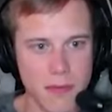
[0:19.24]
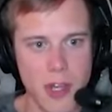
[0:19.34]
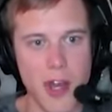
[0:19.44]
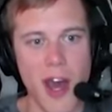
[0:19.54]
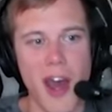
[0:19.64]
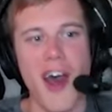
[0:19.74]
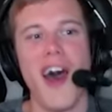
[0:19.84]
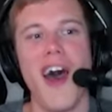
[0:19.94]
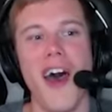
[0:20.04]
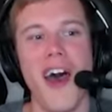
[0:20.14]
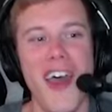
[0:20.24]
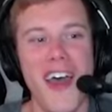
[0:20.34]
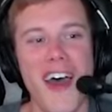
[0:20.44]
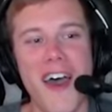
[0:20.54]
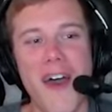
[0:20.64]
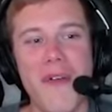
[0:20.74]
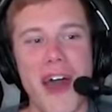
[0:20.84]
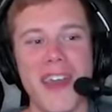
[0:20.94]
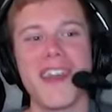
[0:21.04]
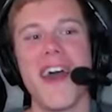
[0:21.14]
and a content creator
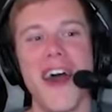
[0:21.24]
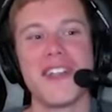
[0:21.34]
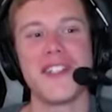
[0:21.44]
on Twitch.